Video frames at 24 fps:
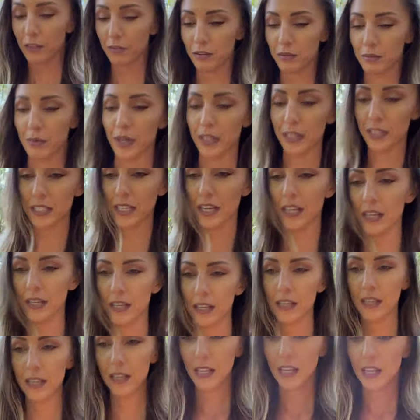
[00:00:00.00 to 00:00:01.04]
3 months,
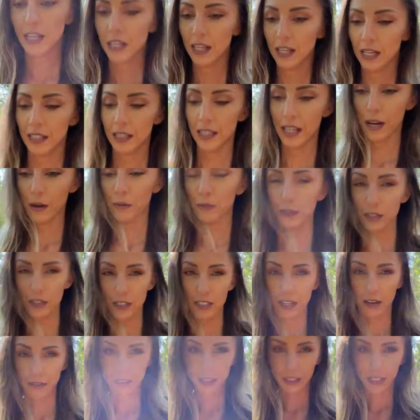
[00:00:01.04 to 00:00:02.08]
that was
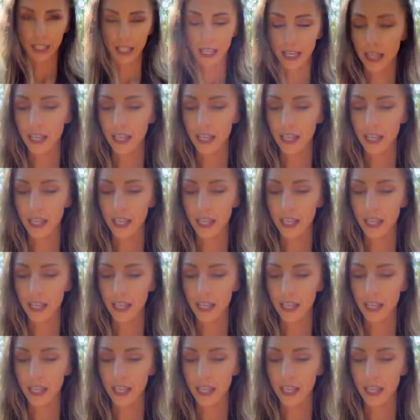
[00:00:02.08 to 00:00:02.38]
definitely